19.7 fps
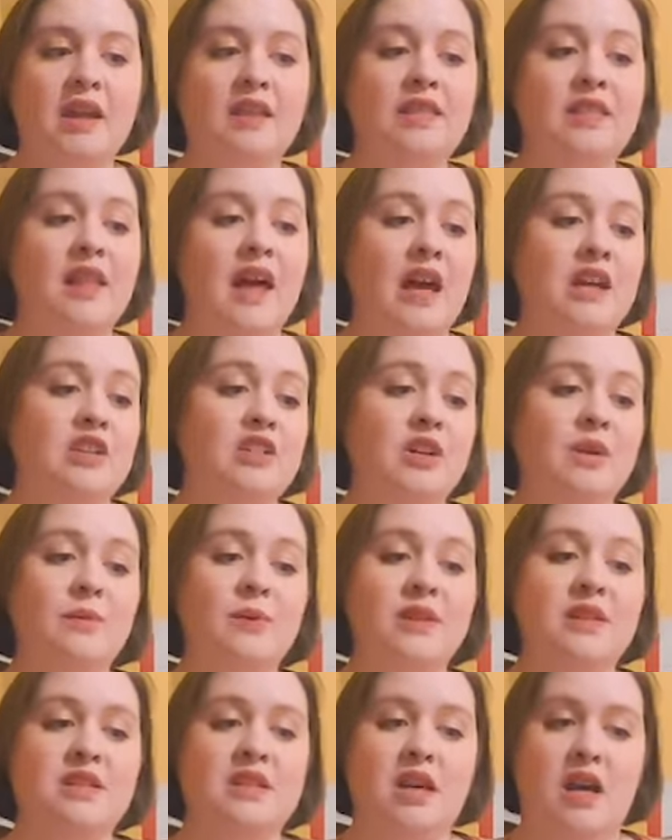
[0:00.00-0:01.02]
That shall
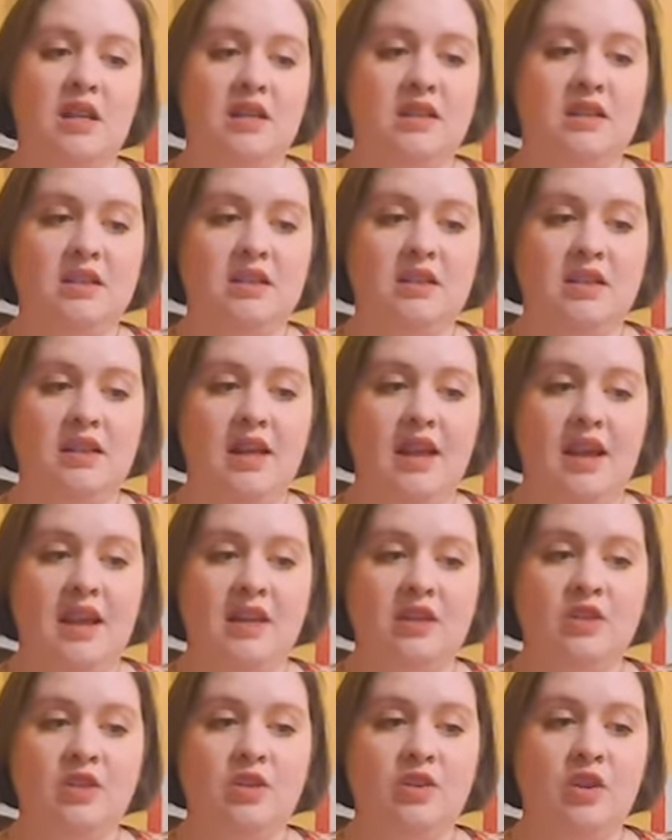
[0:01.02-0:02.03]
be done,
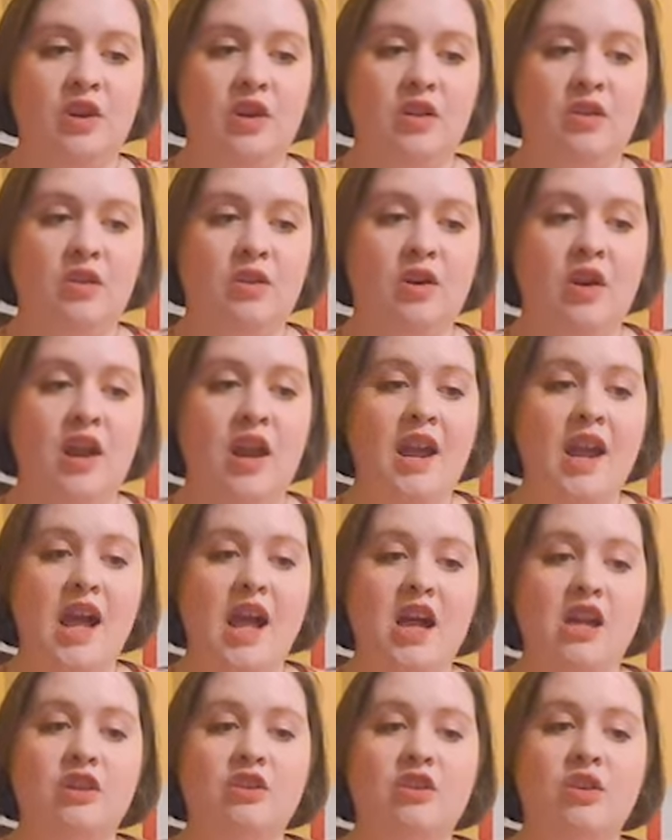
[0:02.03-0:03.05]
answered Arthur,
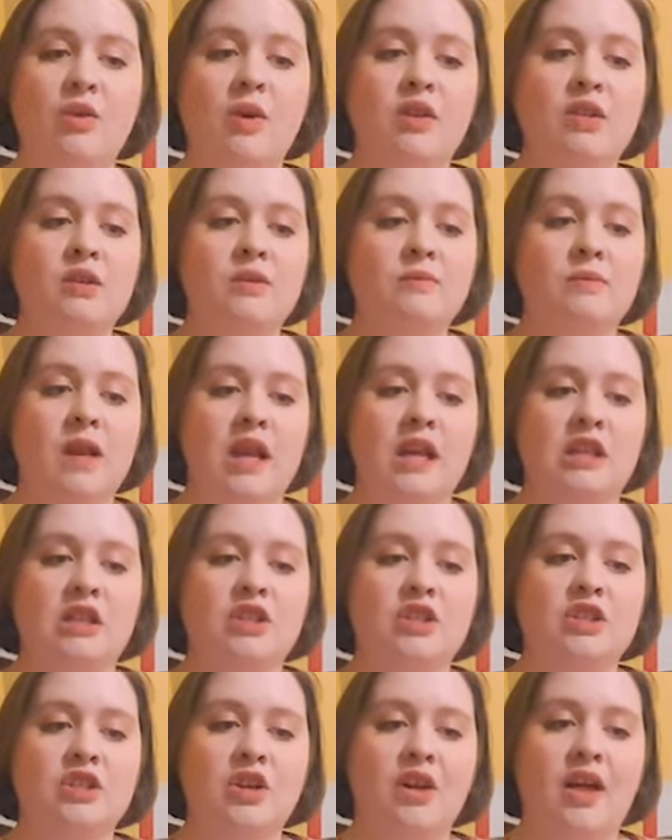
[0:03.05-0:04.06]
and no other man
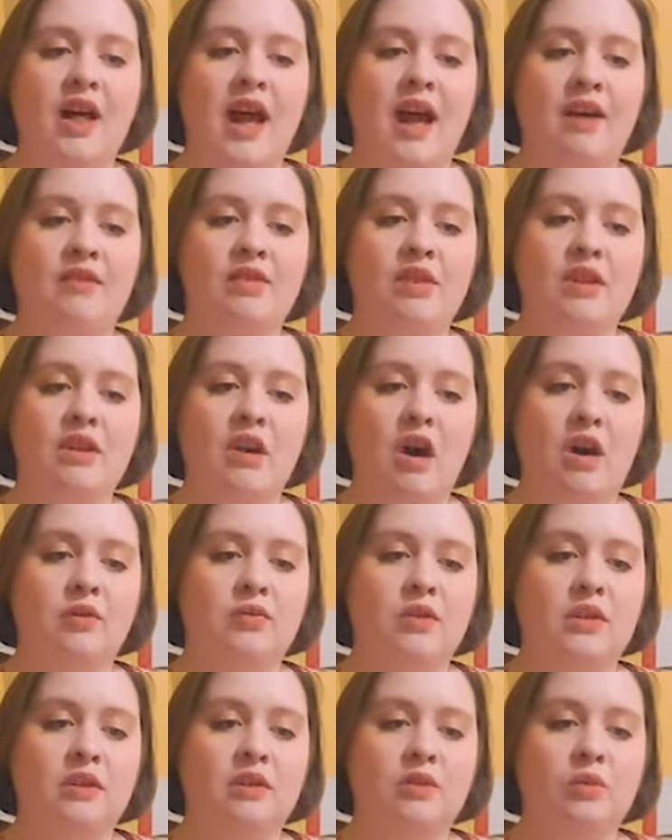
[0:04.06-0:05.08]
shall have the
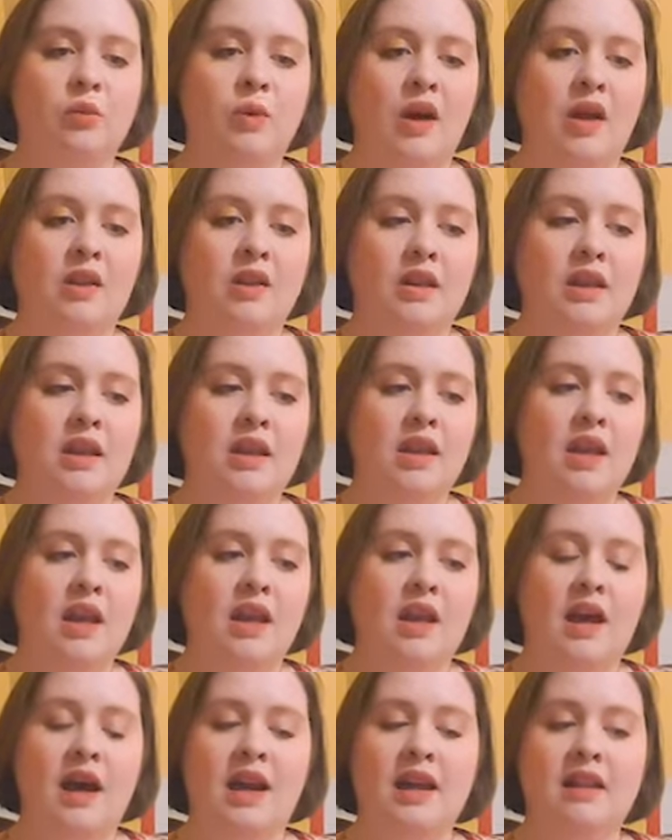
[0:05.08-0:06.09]
office while he
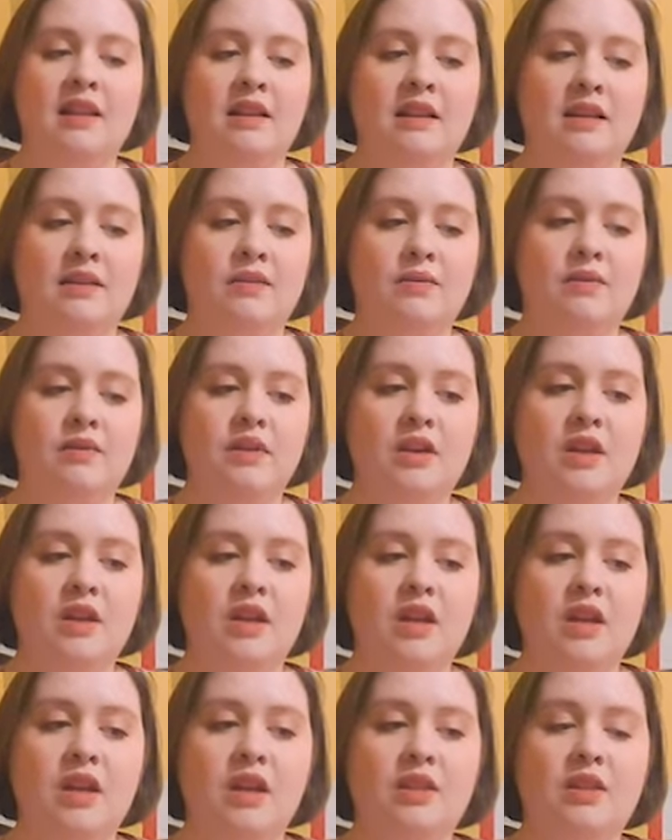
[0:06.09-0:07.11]
and I live.
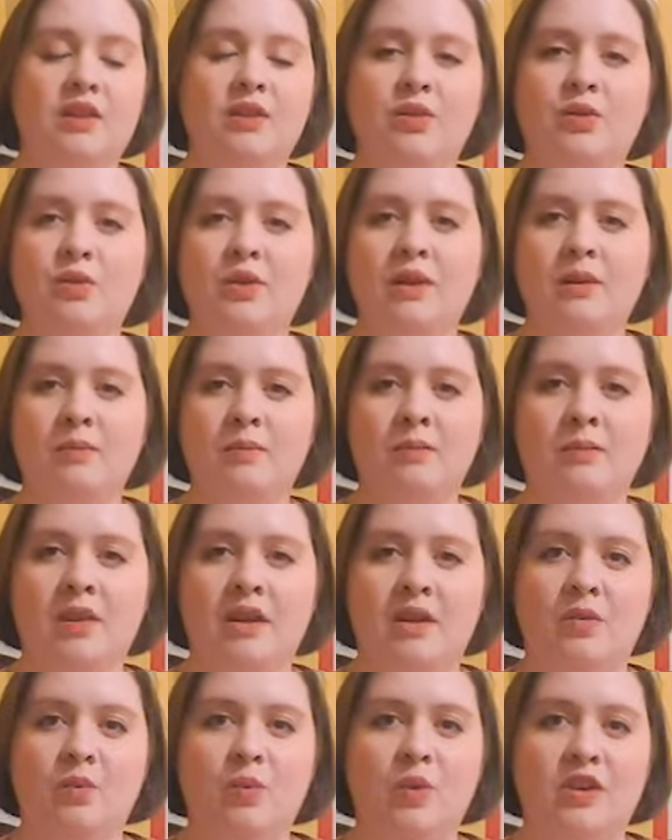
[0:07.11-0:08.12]
The three
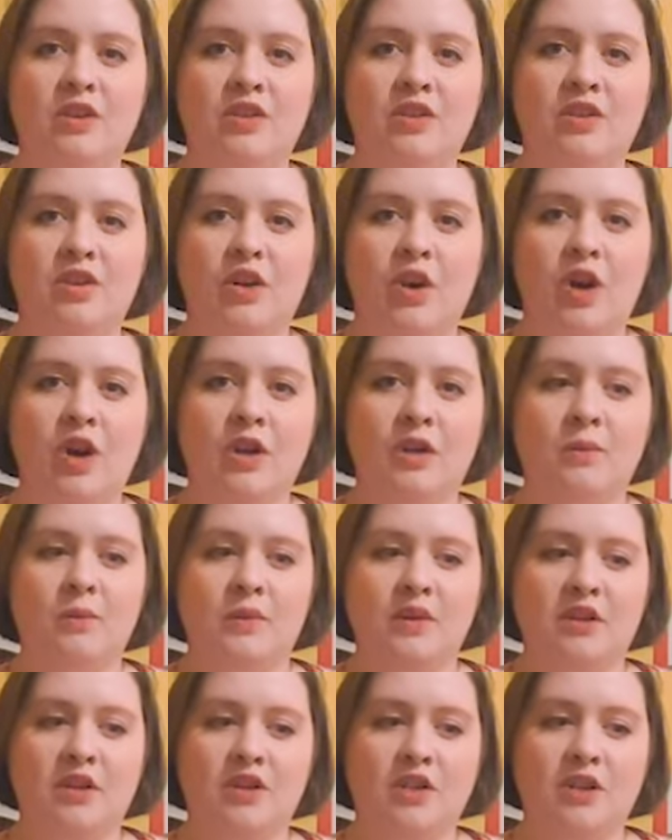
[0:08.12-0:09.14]
men went to the
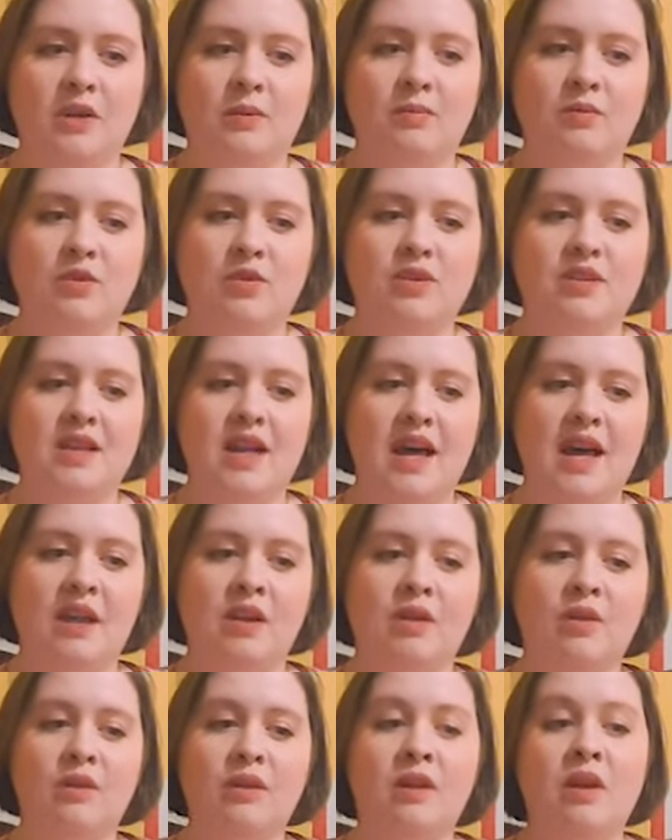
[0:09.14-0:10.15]
Archbishop to
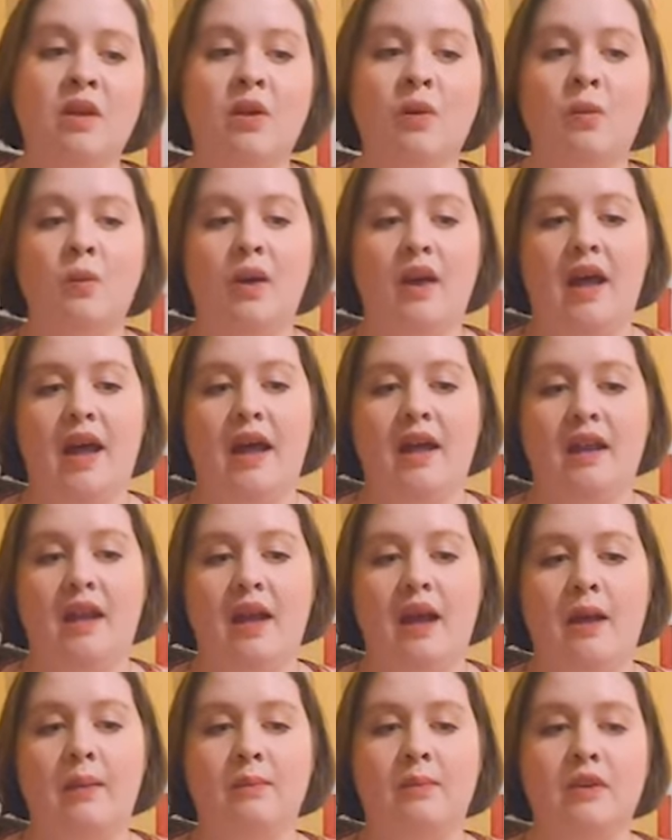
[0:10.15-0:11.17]
tell what had
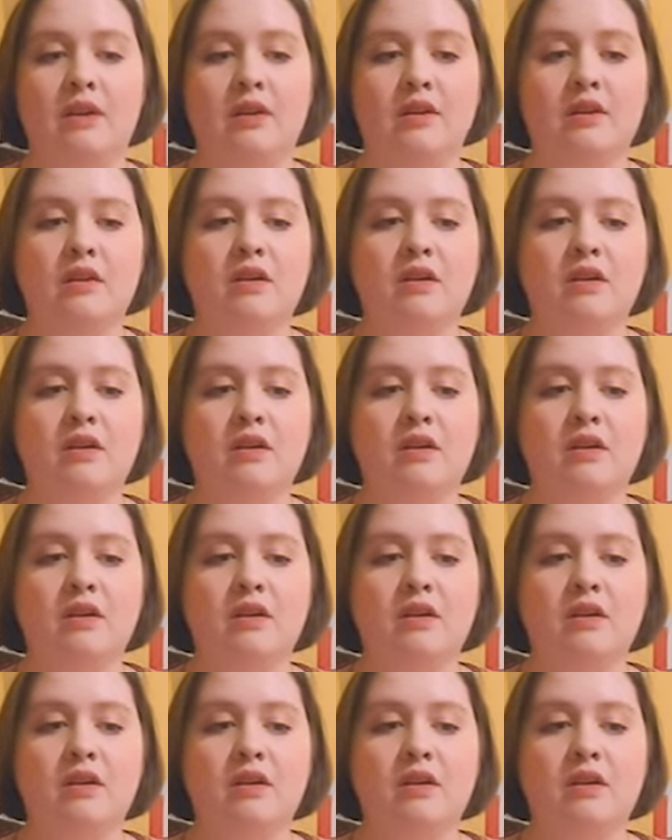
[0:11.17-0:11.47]
happened.